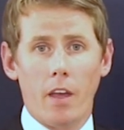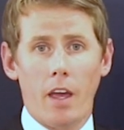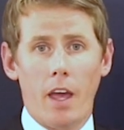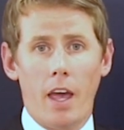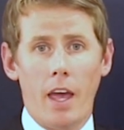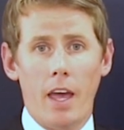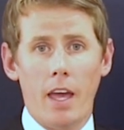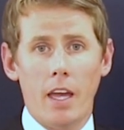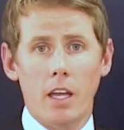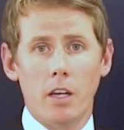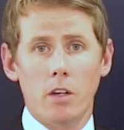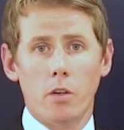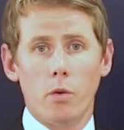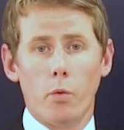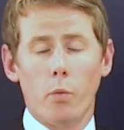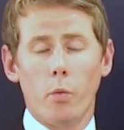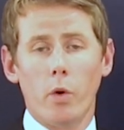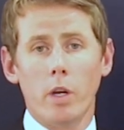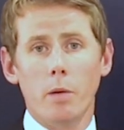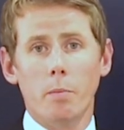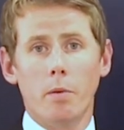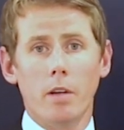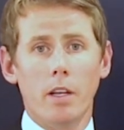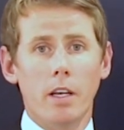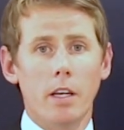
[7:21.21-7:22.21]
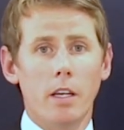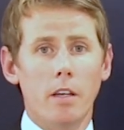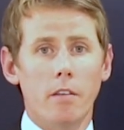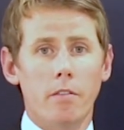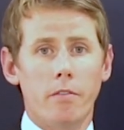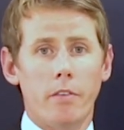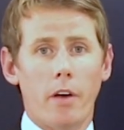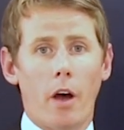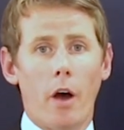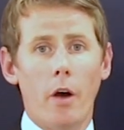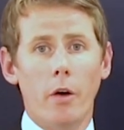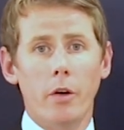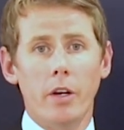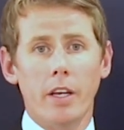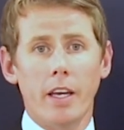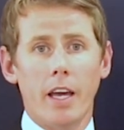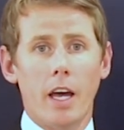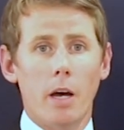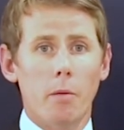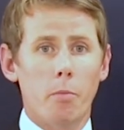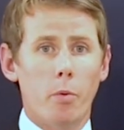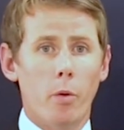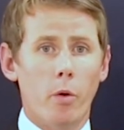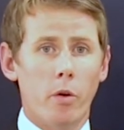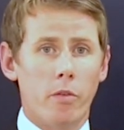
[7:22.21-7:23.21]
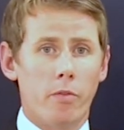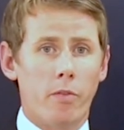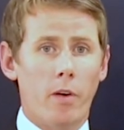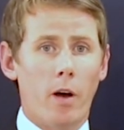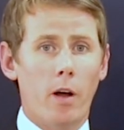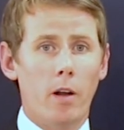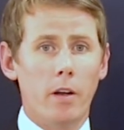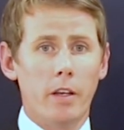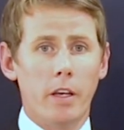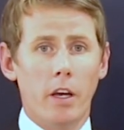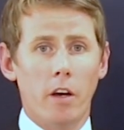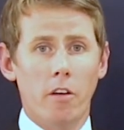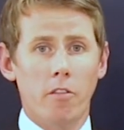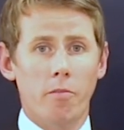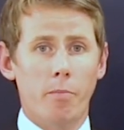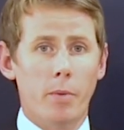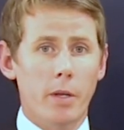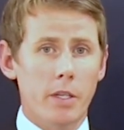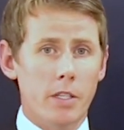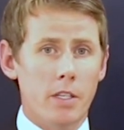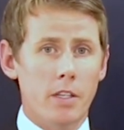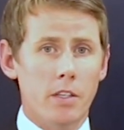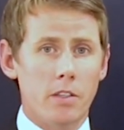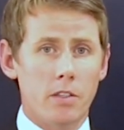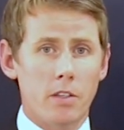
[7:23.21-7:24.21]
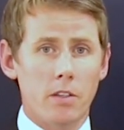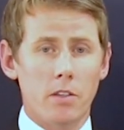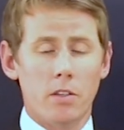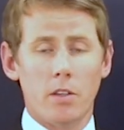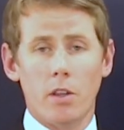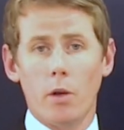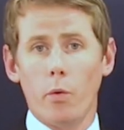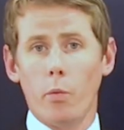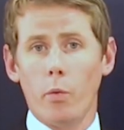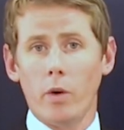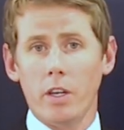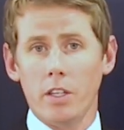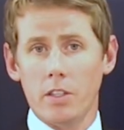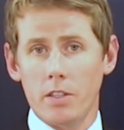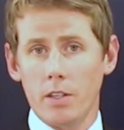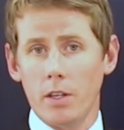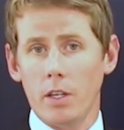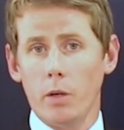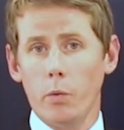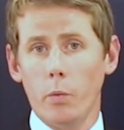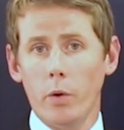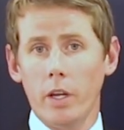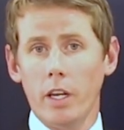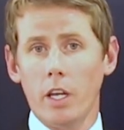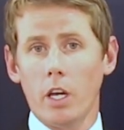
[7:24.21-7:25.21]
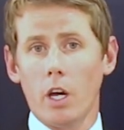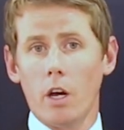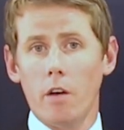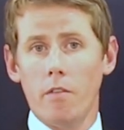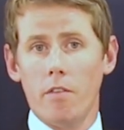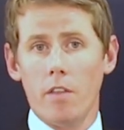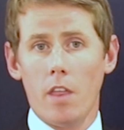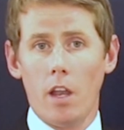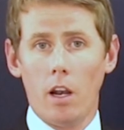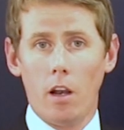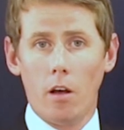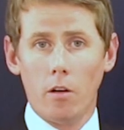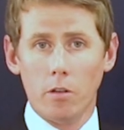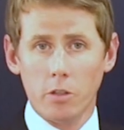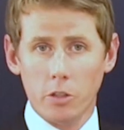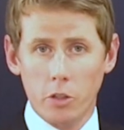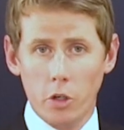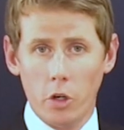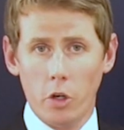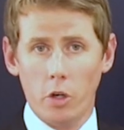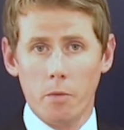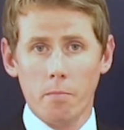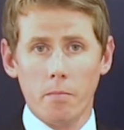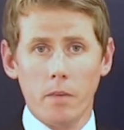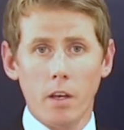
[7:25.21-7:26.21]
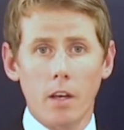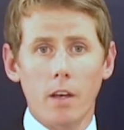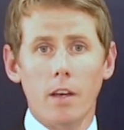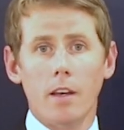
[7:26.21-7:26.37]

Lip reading: and we believe owning our portfolio of businesses that we see winning over the long term